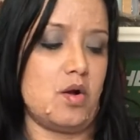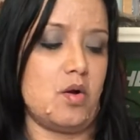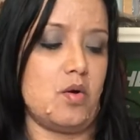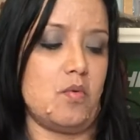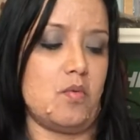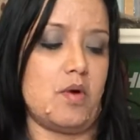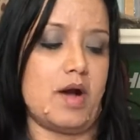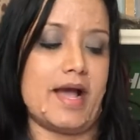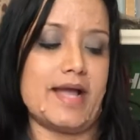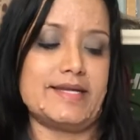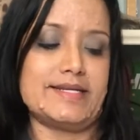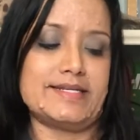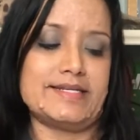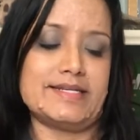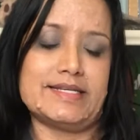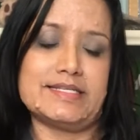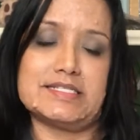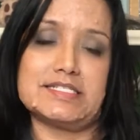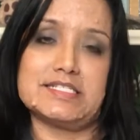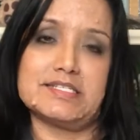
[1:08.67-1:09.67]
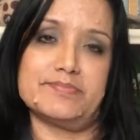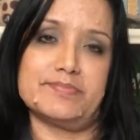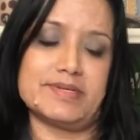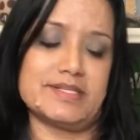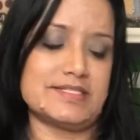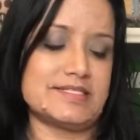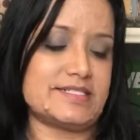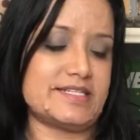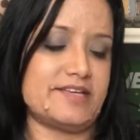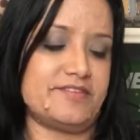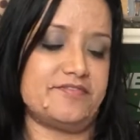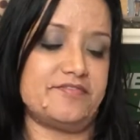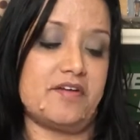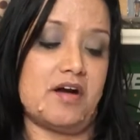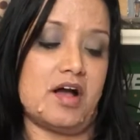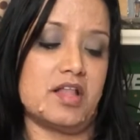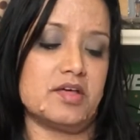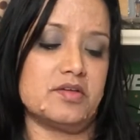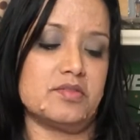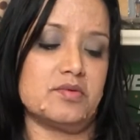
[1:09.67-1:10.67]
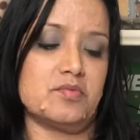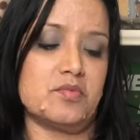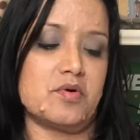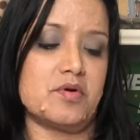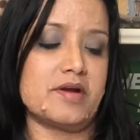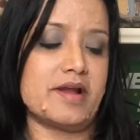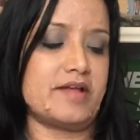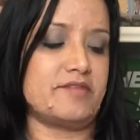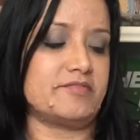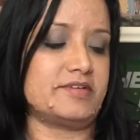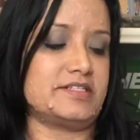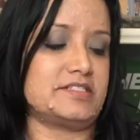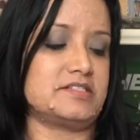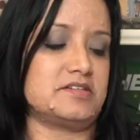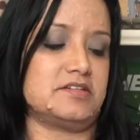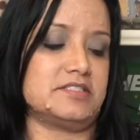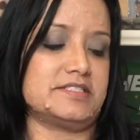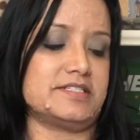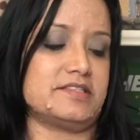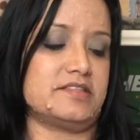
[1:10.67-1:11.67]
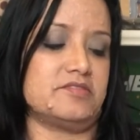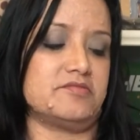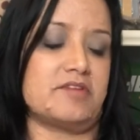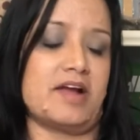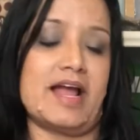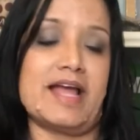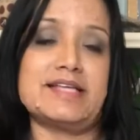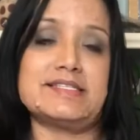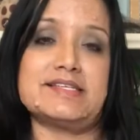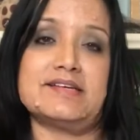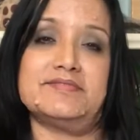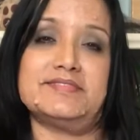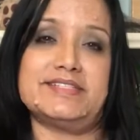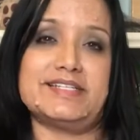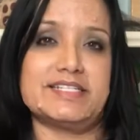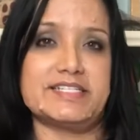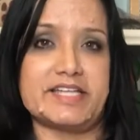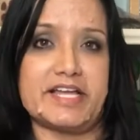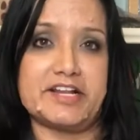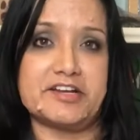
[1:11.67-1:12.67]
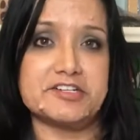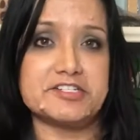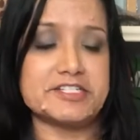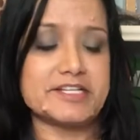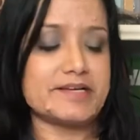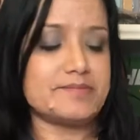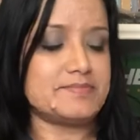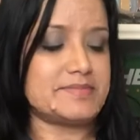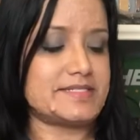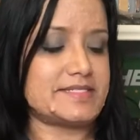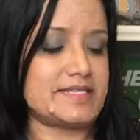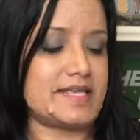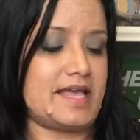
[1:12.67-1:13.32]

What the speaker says: why did instability follow the war and result in the rise of dictatorships,